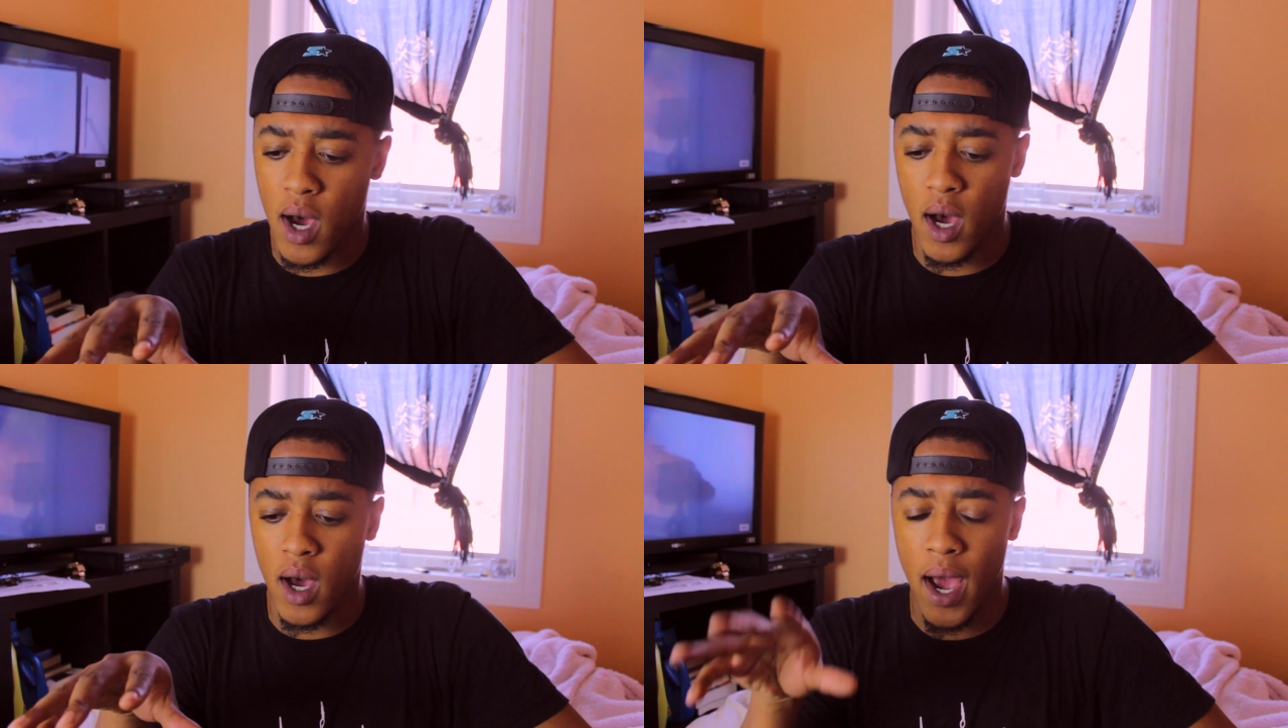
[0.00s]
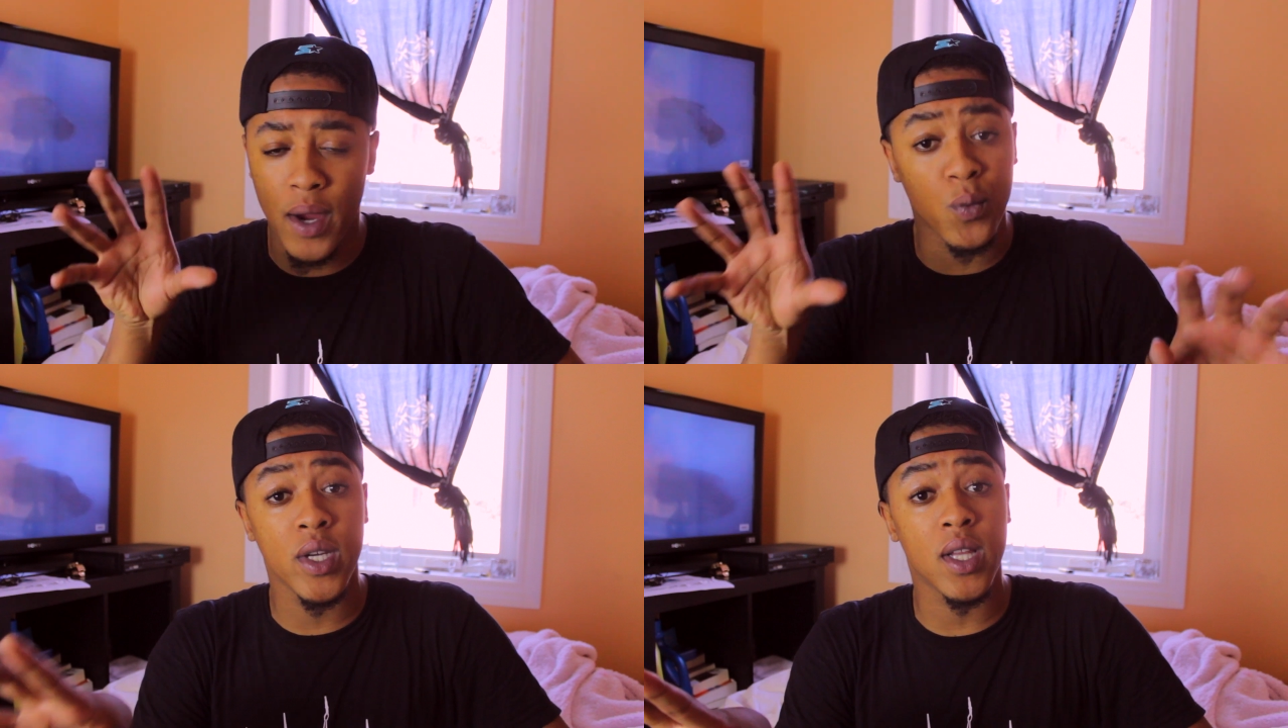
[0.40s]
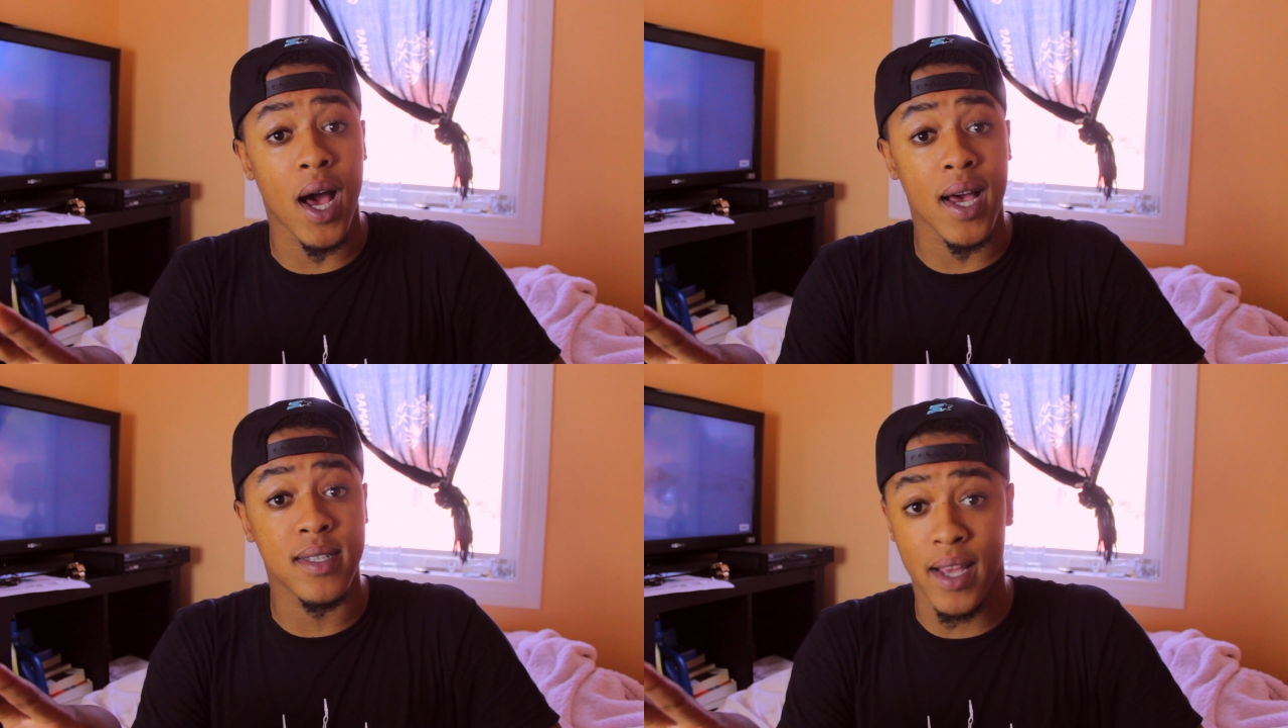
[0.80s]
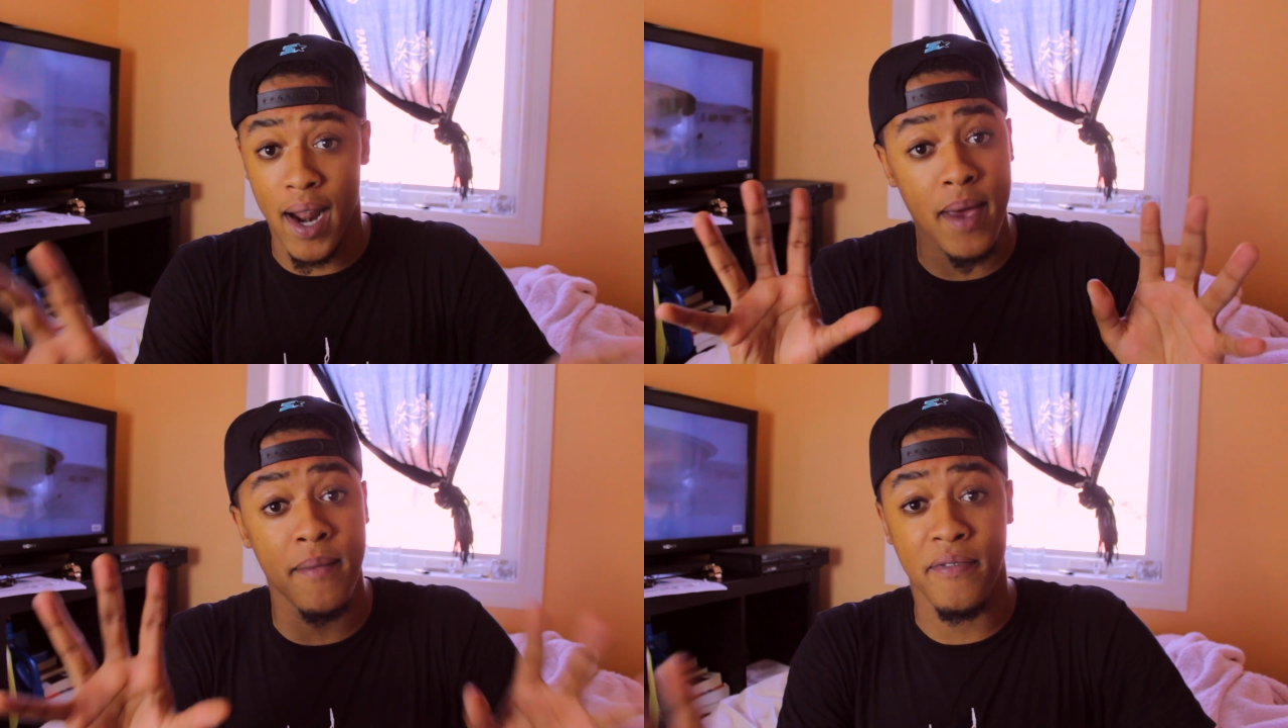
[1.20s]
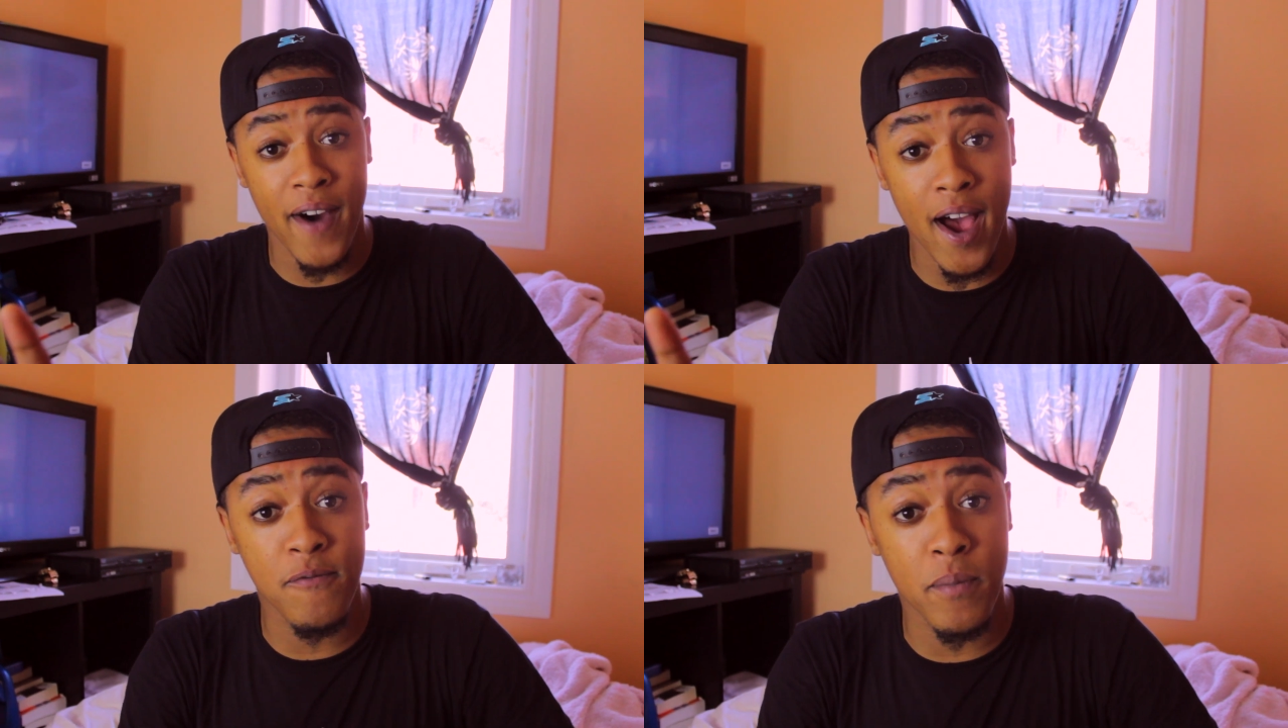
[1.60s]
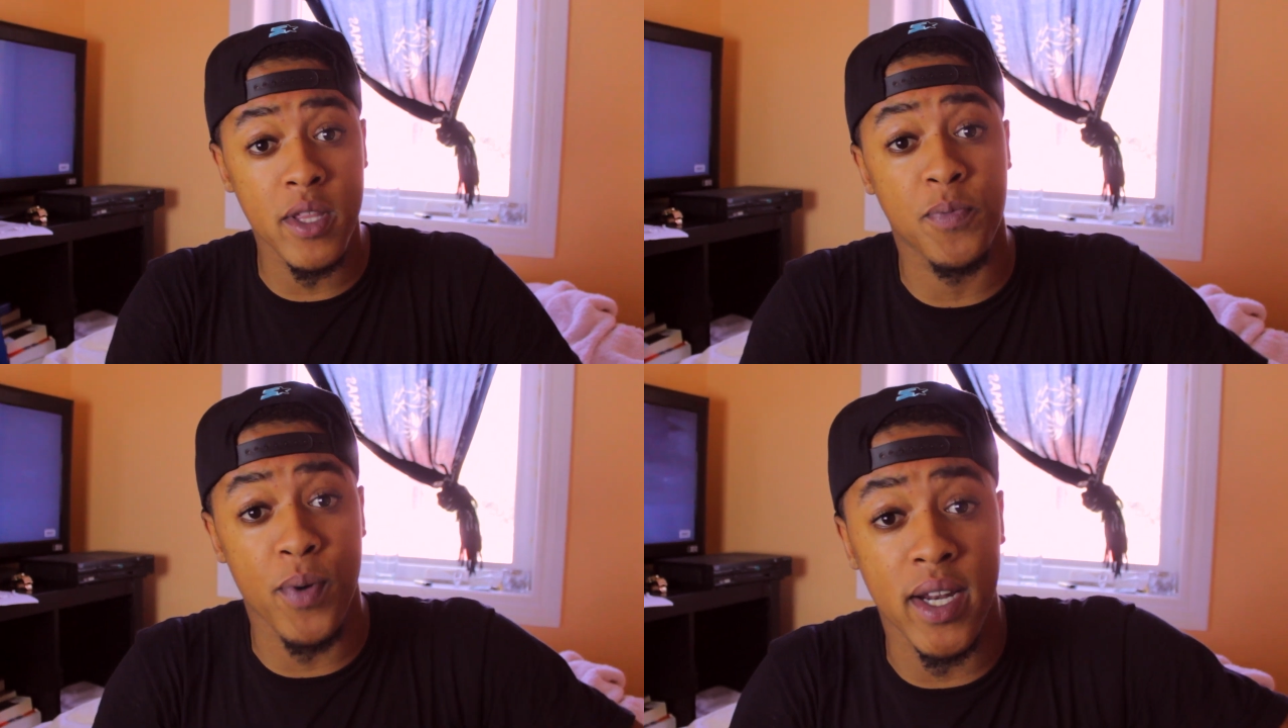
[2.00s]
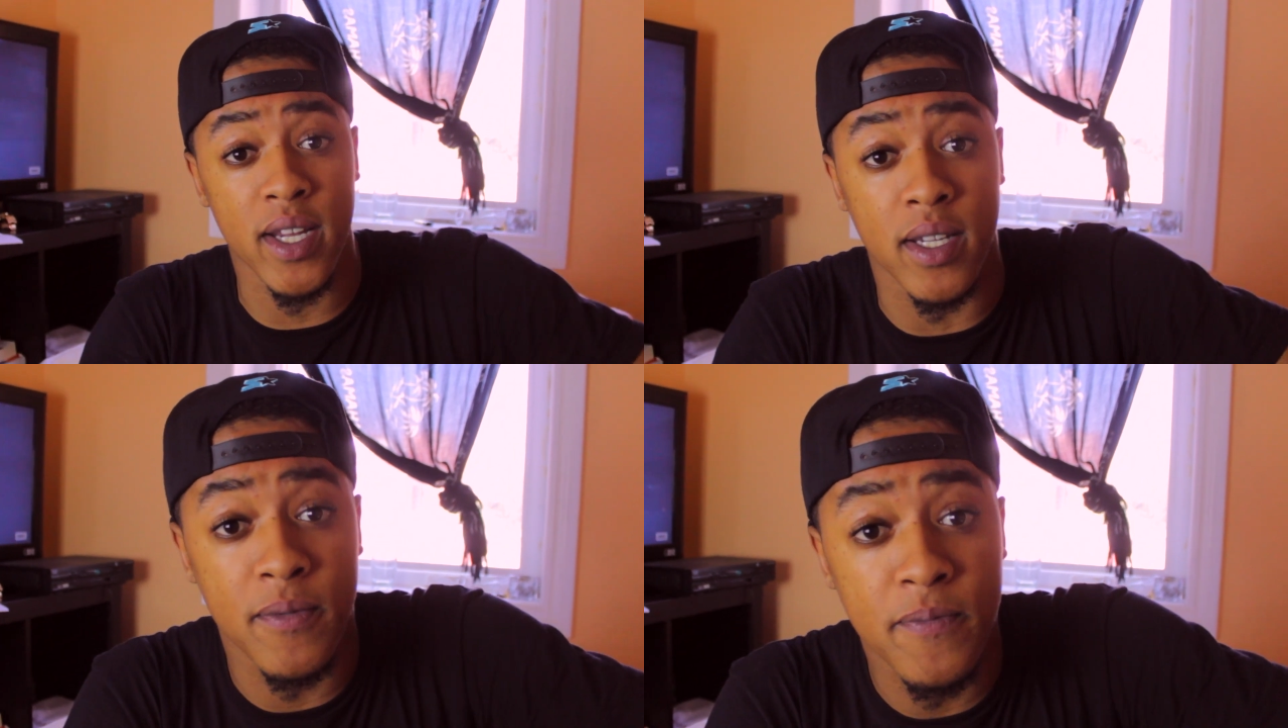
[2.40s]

I realized that I am five months pregnant.